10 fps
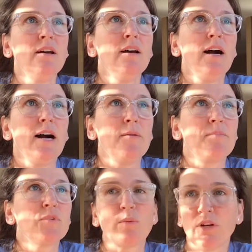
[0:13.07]
So I'm
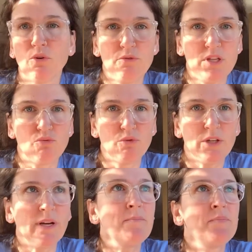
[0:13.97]
going to go through these really
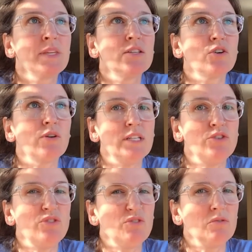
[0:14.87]
quick. So I need you
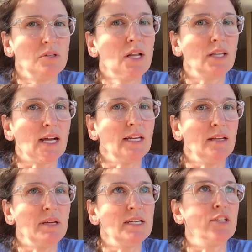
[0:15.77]
to lock it in and
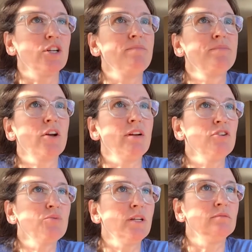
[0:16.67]
pay attention. All right,
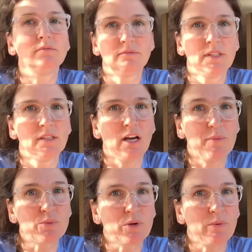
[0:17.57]
first one. How much
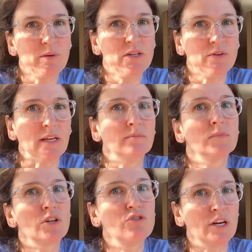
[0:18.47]
work will we be doing?
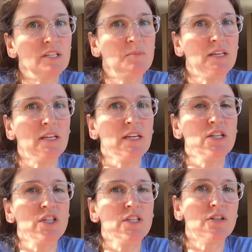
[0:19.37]
So generally speaking, each
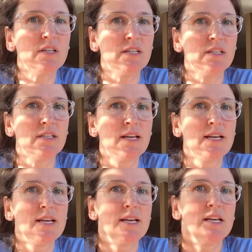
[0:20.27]
teacher is
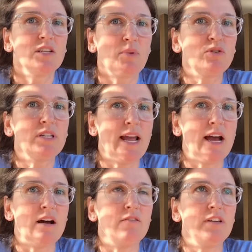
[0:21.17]
supposed to
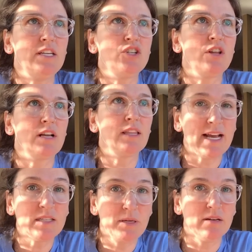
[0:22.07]
have each class
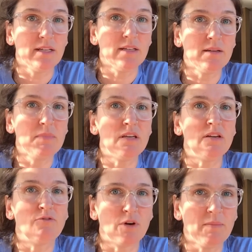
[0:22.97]
period be
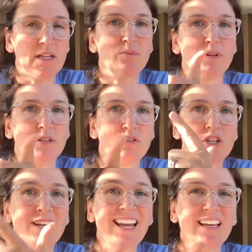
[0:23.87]
40 minutes with
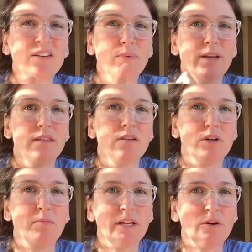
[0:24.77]
instruction and with
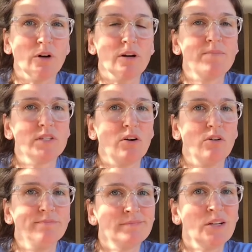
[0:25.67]
completed work. So
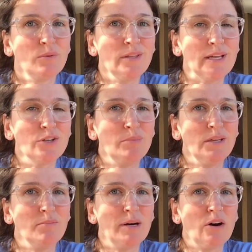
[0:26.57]
really that should be
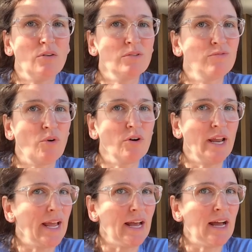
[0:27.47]
about
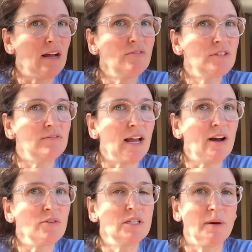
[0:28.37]
4.5 to 5
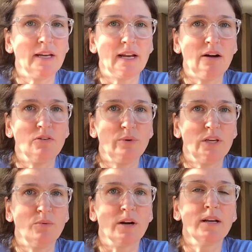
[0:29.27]
hours, depending on how quick you
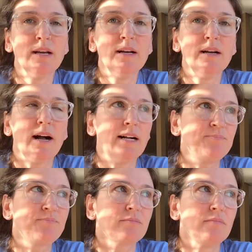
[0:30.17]
work.
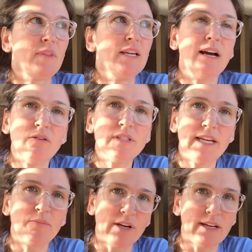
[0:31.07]
Now, taking
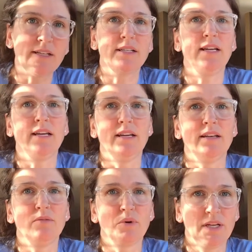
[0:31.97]
breaks and
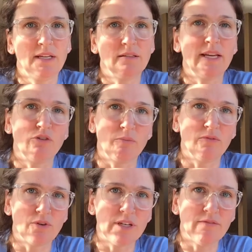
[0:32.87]
working like normal
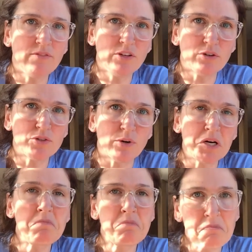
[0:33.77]
14 and 15-year-olds work,
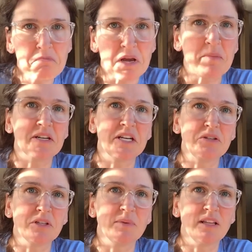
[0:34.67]
maybe that takes you a
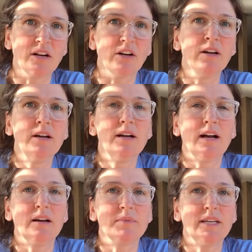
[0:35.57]
little bit longer.
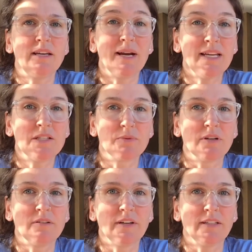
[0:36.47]
Today, my kids were
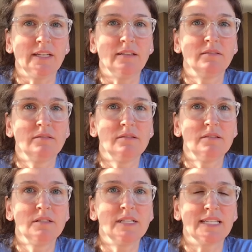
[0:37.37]
fairly
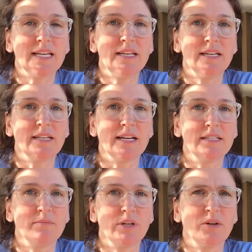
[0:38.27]
excited and got it
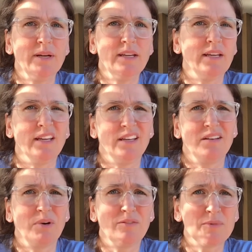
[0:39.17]
done pretty quick, and
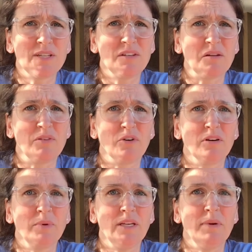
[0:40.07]
one of them was even done before
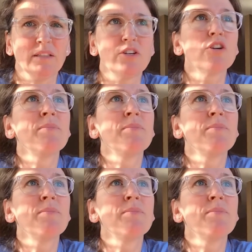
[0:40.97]
we made lunch.